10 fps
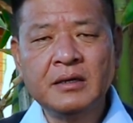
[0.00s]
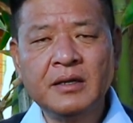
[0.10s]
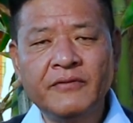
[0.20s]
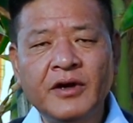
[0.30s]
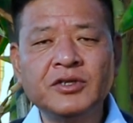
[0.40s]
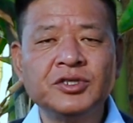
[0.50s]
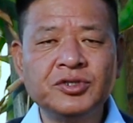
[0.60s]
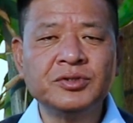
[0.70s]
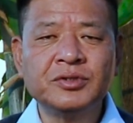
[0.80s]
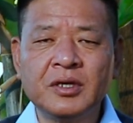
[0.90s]
the
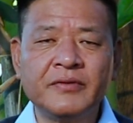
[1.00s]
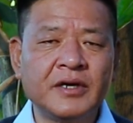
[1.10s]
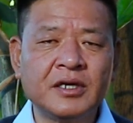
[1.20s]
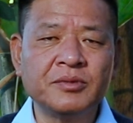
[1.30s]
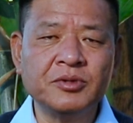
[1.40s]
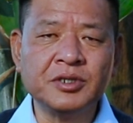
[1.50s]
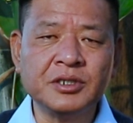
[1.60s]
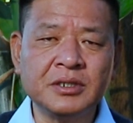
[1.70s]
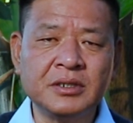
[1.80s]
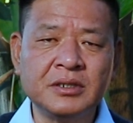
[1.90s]
foundations of our
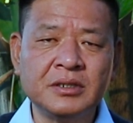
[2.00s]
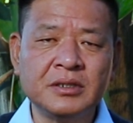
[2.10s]
community.